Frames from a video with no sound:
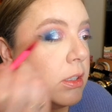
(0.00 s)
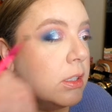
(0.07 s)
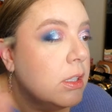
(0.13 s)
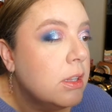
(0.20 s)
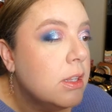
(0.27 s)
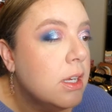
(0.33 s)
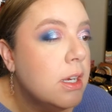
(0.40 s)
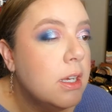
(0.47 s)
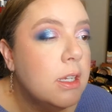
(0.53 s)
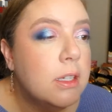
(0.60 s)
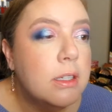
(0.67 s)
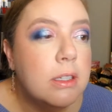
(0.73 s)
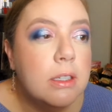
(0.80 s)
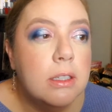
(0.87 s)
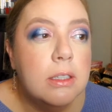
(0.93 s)
Look at that
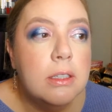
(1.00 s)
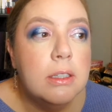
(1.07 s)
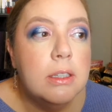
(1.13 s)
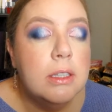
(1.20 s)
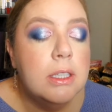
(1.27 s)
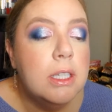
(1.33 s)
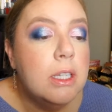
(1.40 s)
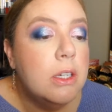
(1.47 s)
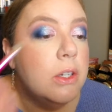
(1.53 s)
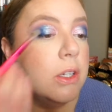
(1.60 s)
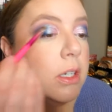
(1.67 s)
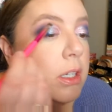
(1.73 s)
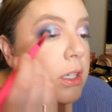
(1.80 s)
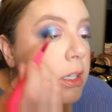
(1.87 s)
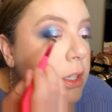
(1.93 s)

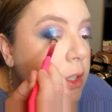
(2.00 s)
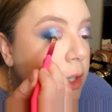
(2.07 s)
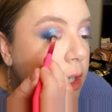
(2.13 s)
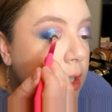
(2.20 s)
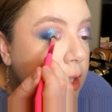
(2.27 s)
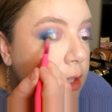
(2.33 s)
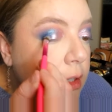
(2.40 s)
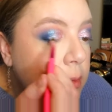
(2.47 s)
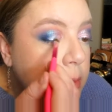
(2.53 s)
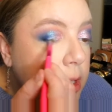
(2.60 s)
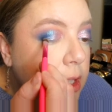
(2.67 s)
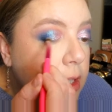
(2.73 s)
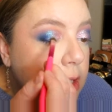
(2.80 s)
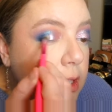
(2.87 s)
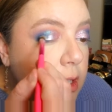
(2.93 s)
glitter. Oh
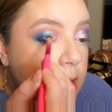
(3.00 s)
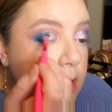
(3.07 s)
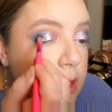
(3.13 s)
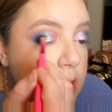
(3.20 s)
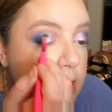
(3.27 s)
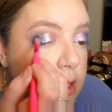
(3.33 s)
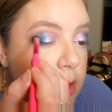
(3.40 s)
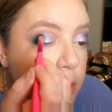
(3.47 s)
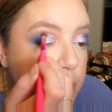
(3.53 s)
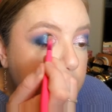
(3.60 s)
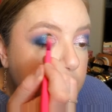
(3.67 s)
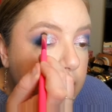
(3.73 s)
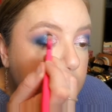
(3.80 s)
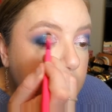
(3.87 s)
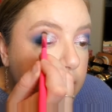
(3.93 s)
my goodness, it's so
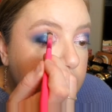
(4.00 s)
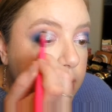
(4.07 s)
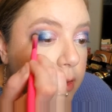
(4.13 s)
pretty.